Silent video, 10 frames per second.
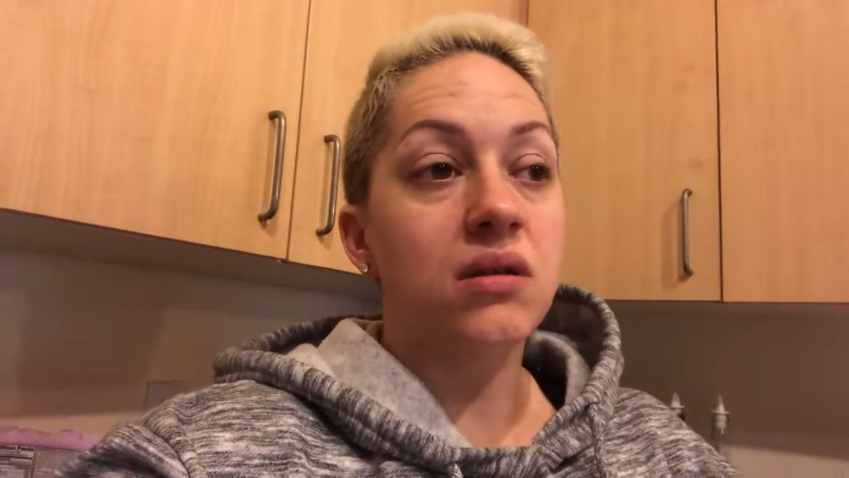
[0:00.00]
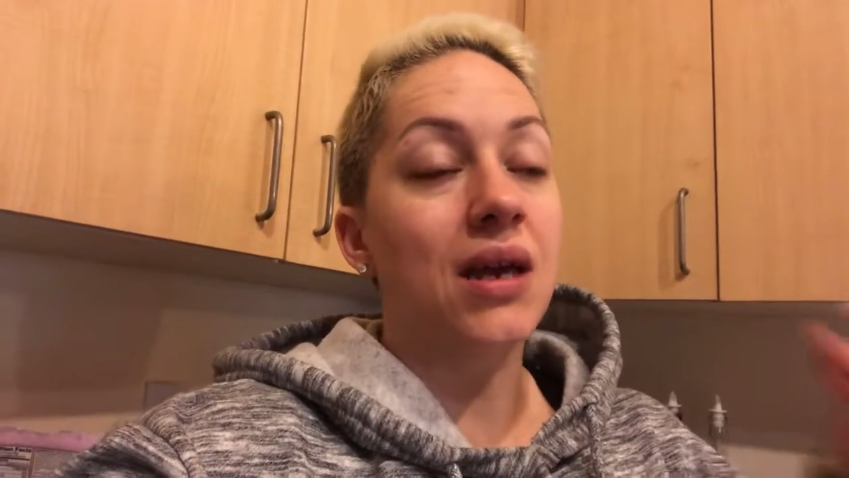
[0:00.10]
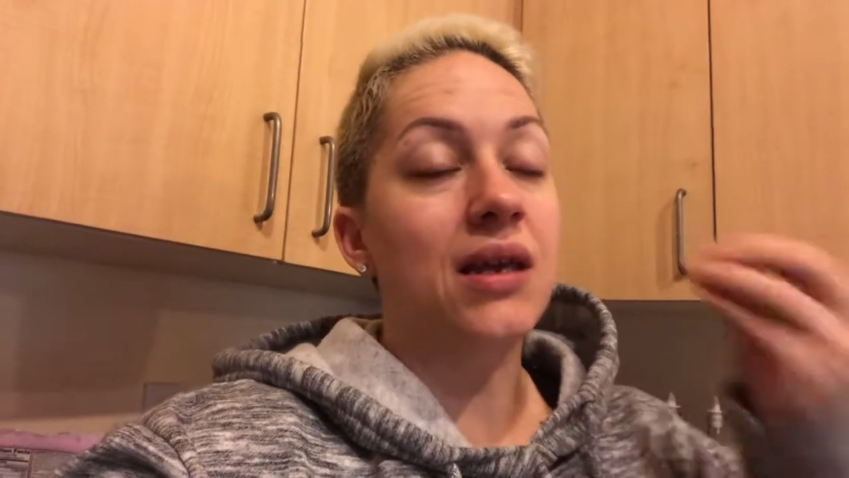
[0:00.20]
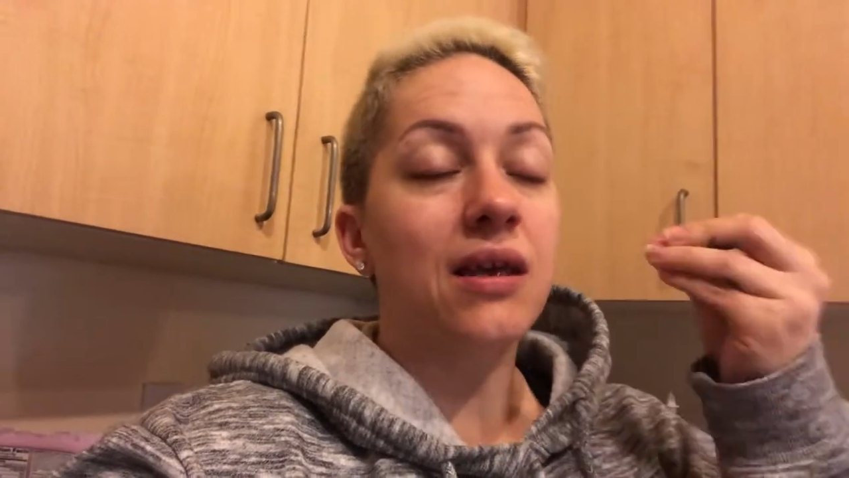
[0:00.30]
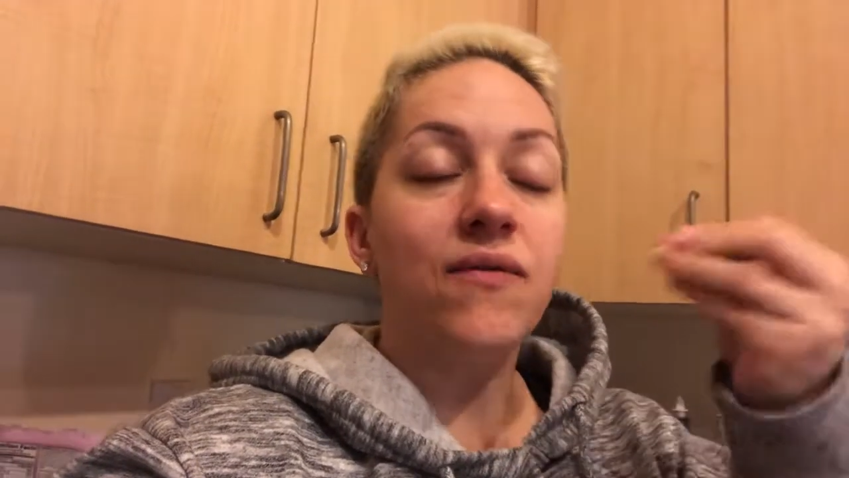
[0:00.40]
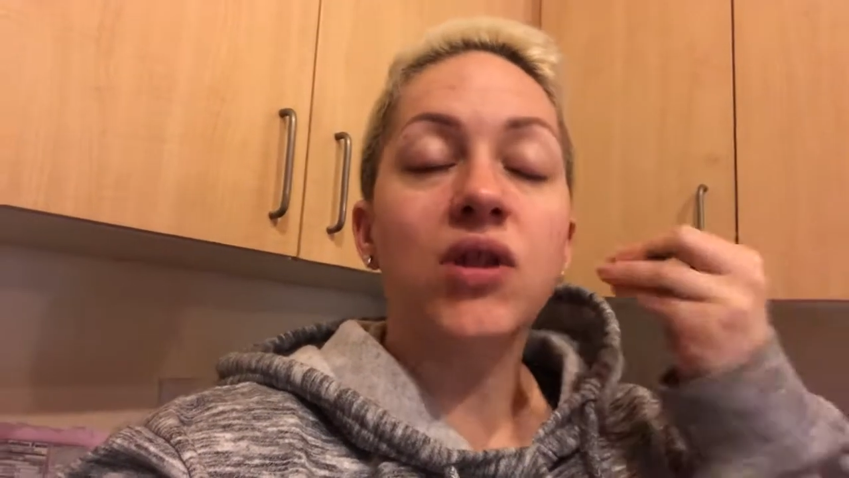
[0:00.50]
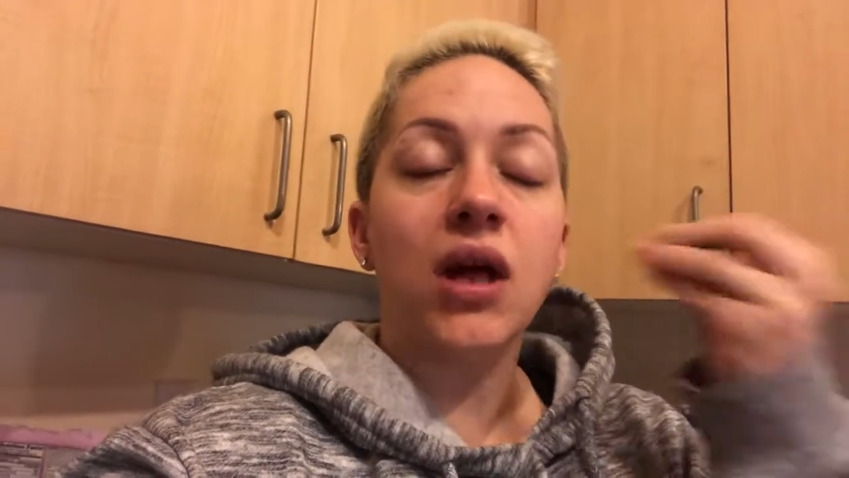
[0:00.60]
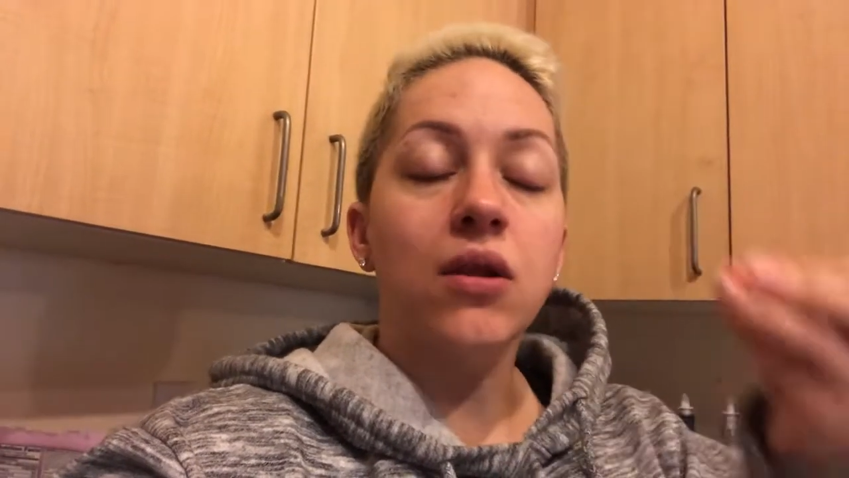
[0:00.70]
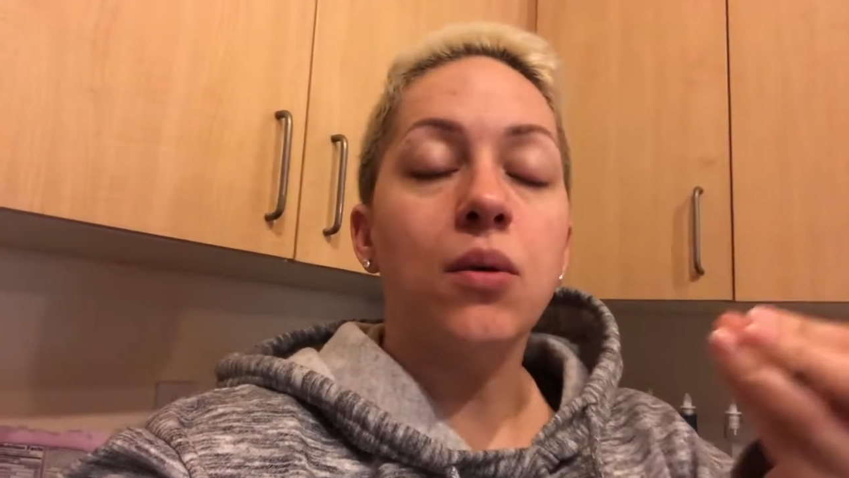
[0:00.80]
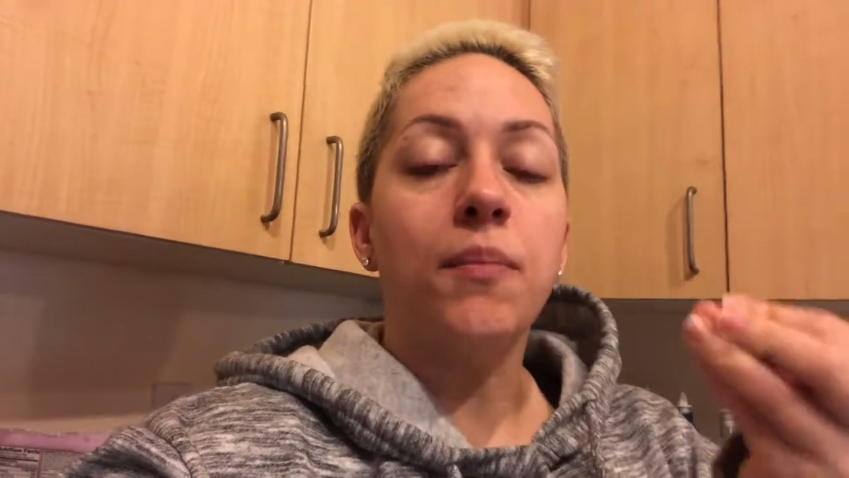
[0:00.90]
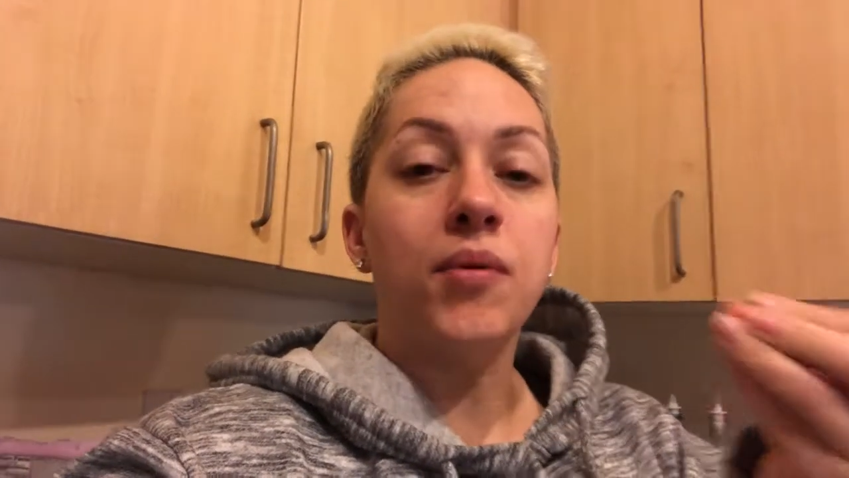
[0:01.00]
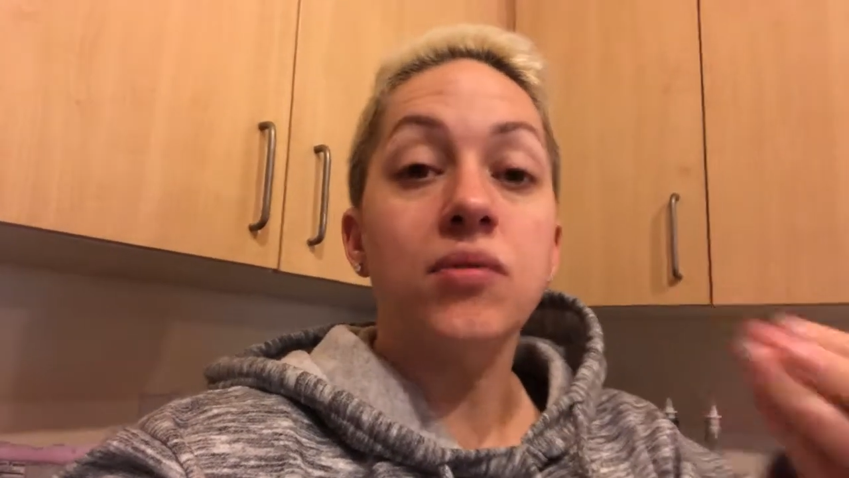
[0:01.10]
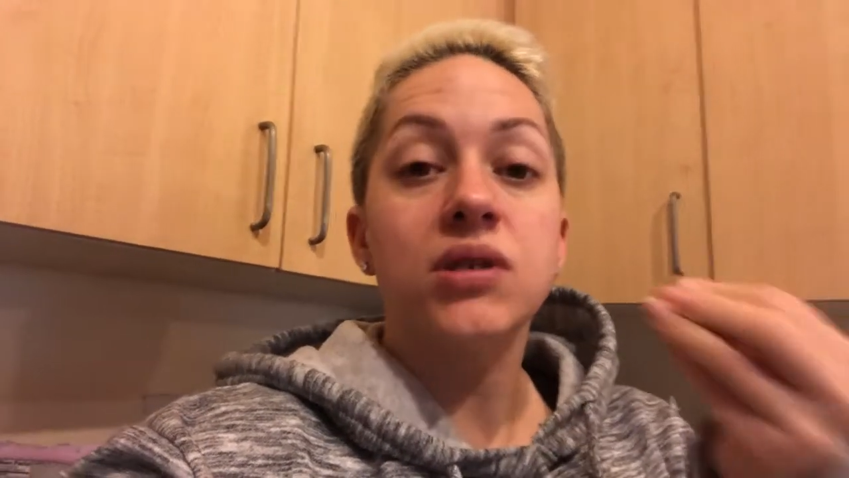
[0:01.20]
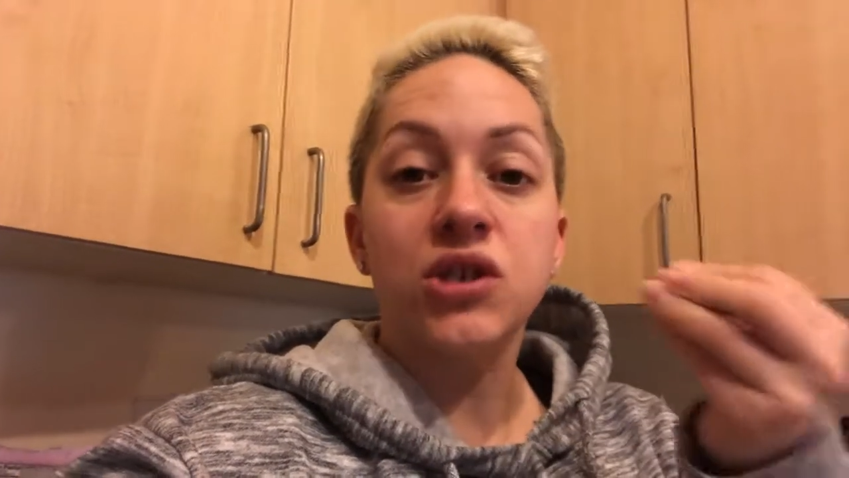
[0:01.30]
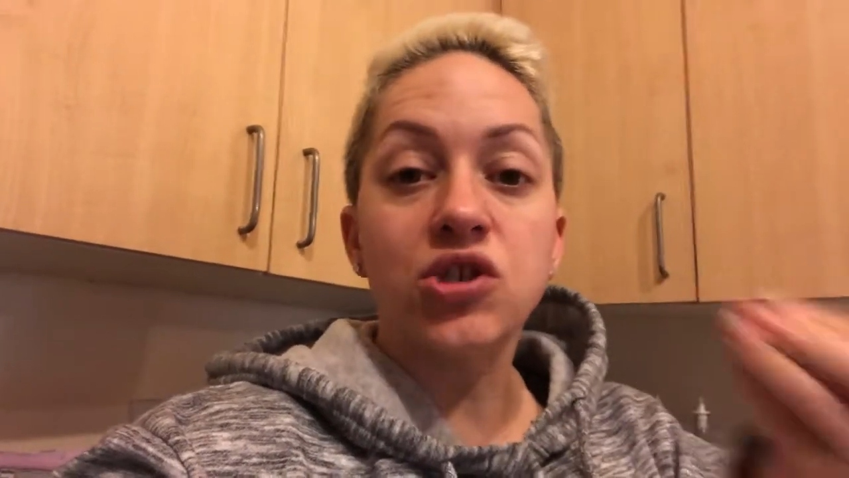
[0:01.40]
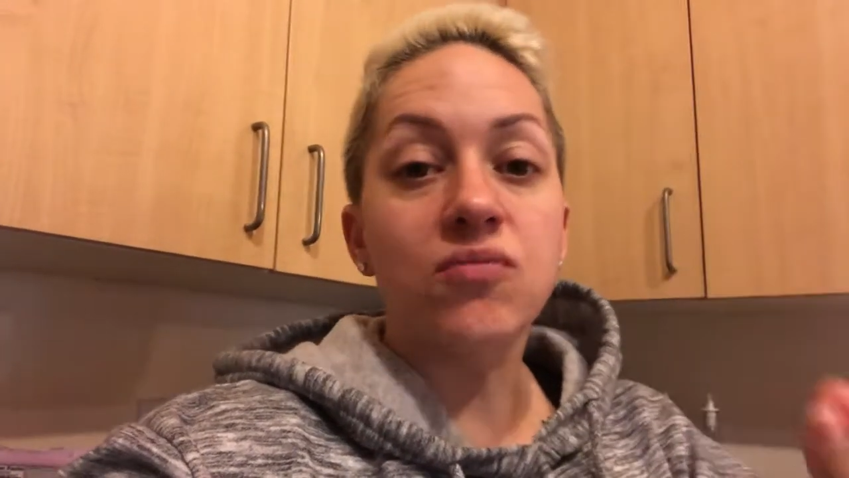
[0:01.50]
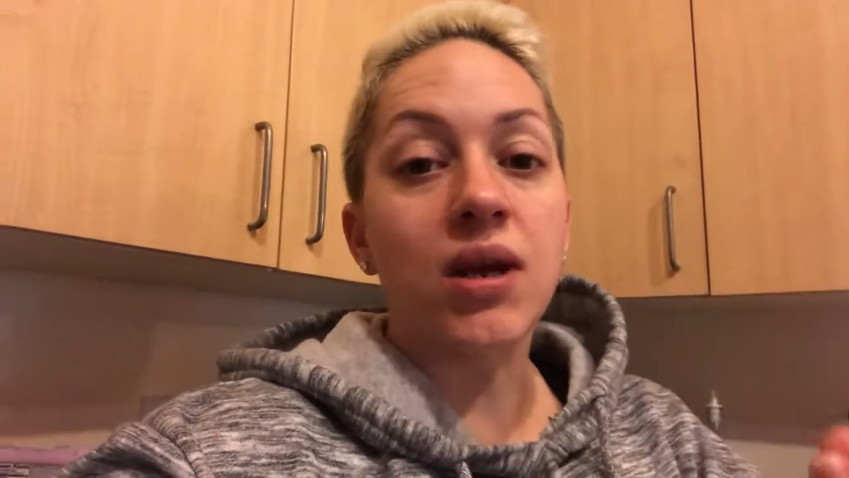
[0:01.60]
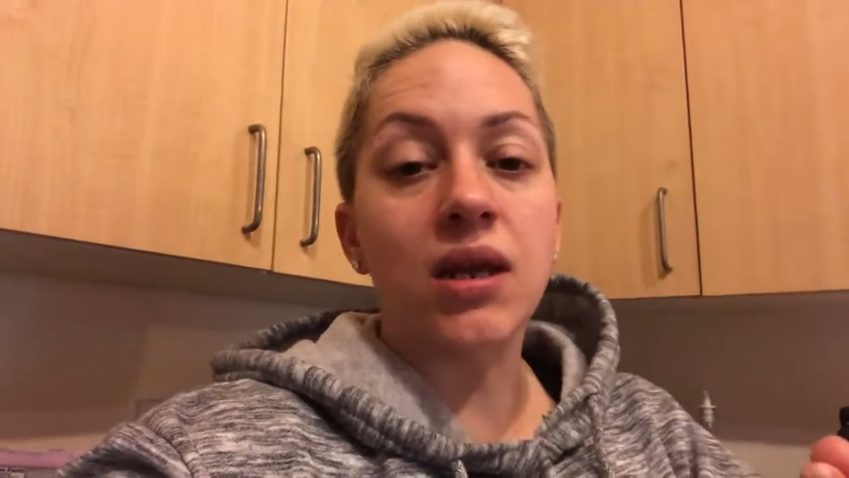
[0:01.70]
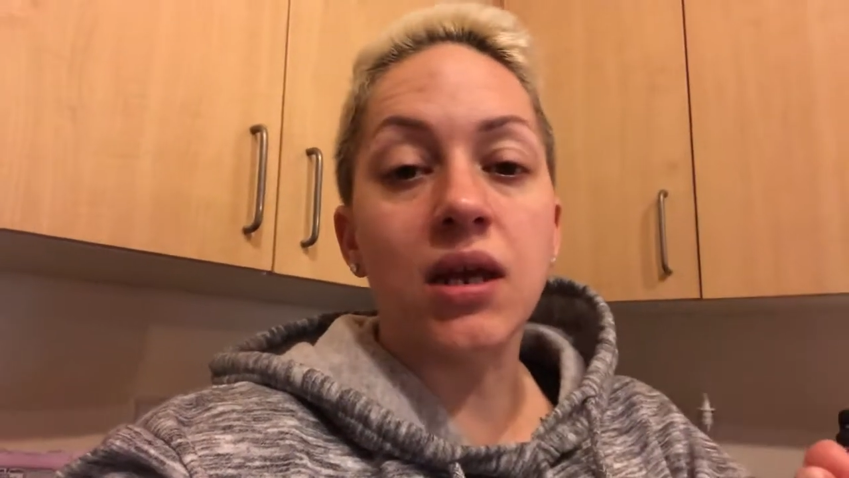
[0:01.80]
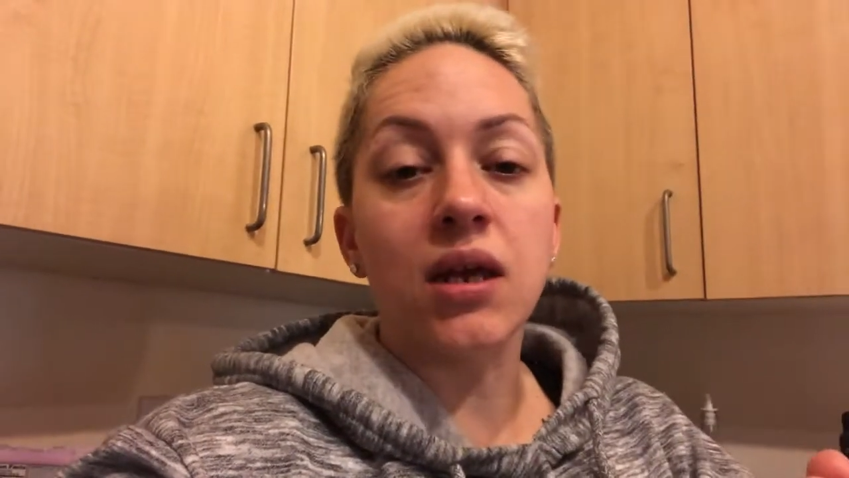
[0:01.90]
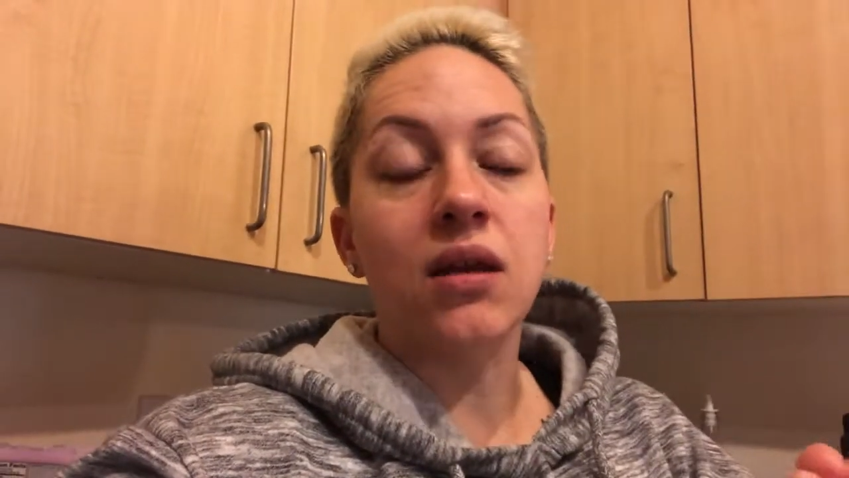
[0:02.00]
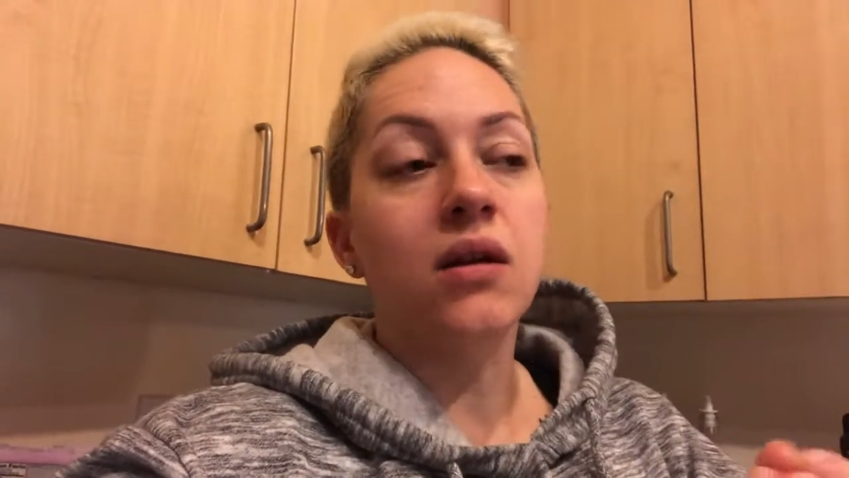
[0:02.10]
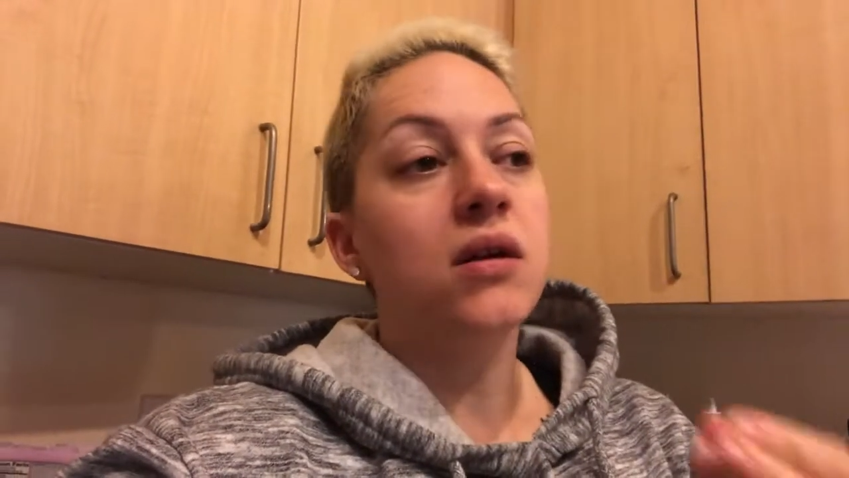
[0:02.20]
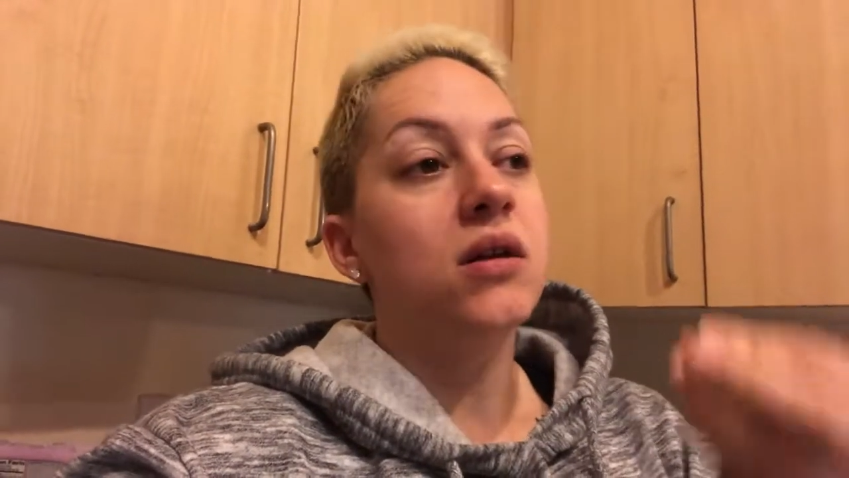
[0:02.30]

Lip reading: like give you that little boost that you may need